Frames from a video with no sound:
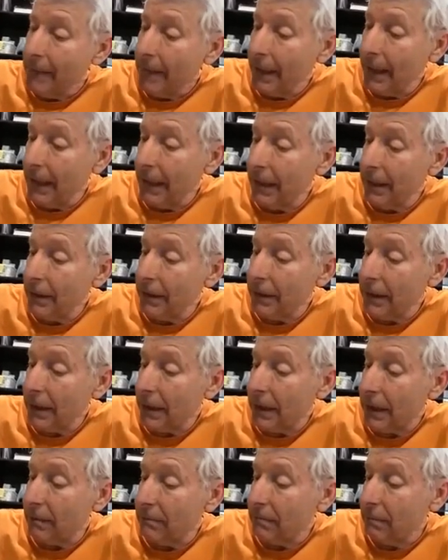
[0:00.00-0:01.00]
And
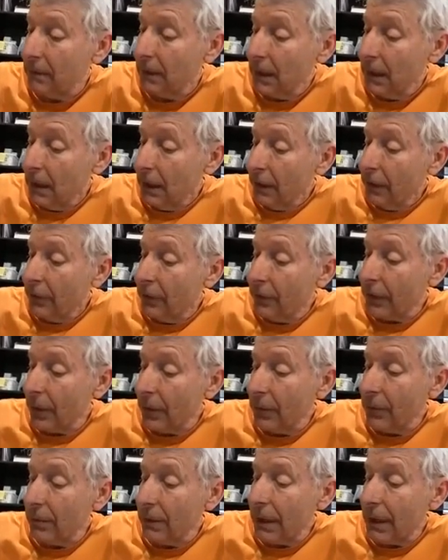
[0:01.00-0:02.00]

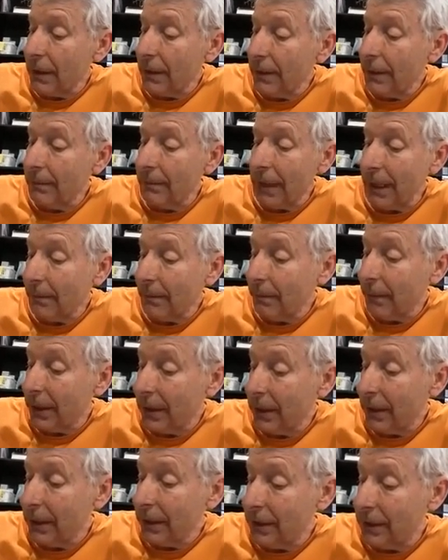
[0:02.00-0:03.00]
so it might be
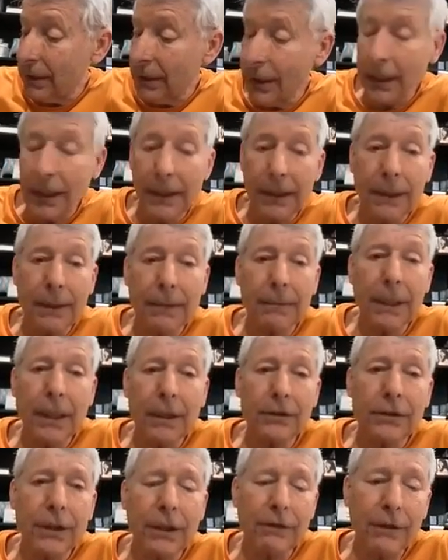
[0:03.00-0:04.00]
good.
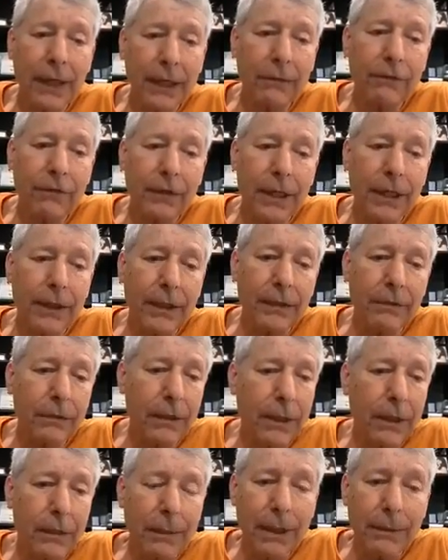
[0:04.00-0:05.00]
I'll see if I can find the
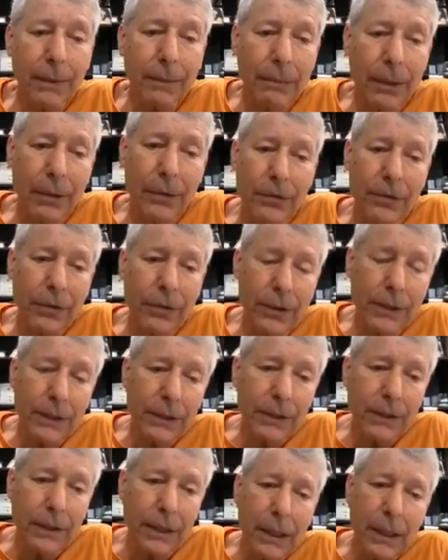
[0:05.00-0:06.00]
video, maybe post
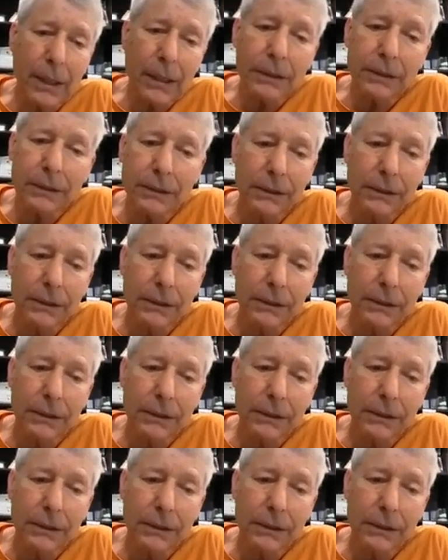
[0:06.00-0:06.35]
it, today